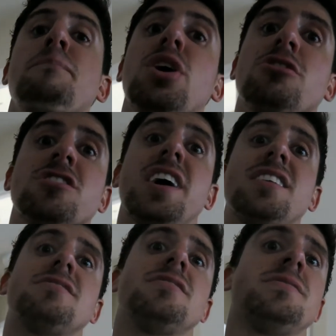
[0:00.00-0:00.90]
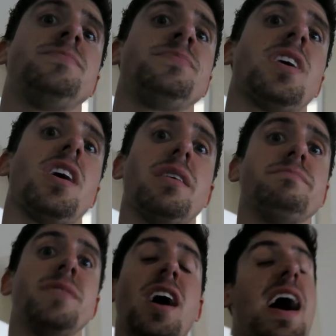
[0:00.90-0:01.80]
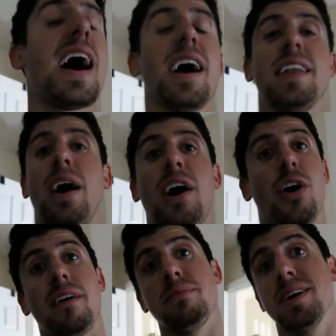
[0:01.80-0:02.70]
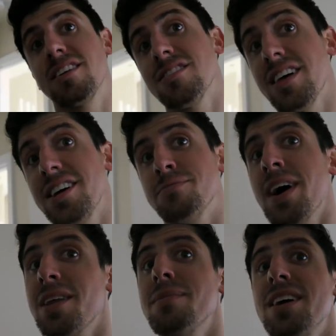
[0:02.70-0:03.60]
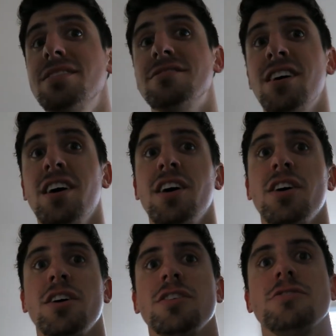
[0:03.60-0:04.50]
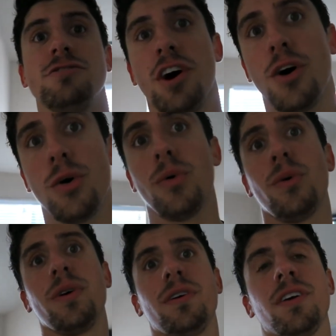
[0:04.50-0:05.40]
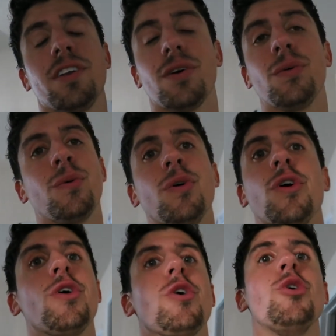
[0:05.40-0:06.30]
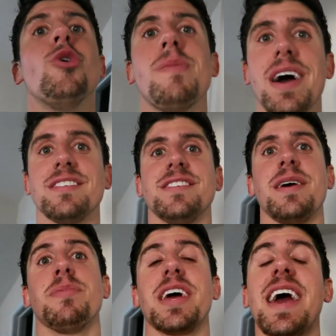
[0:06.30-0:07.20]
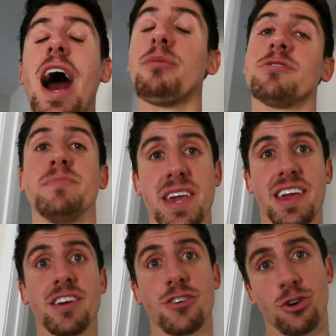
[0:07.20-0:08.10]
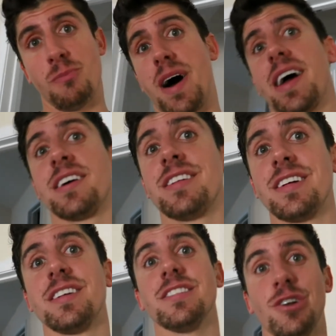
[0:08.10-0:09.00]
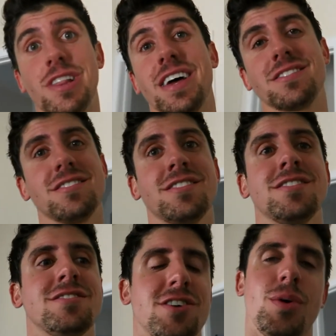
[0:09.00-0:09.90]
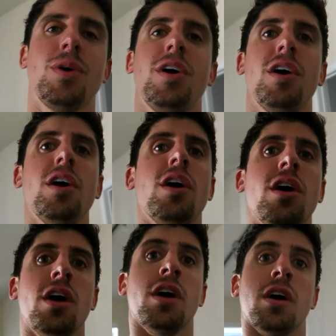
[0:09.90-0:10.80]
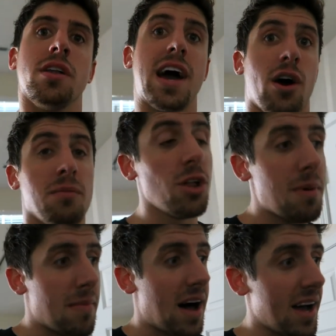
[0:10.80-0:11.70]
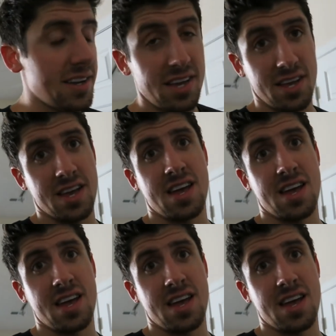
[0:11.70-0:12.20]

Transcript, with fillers: build your legs. Um, now, I don't have the biggest legs by any means, so, you know, who am I to say, but it helps me grow my little legs. So, now I'm a little bit behind.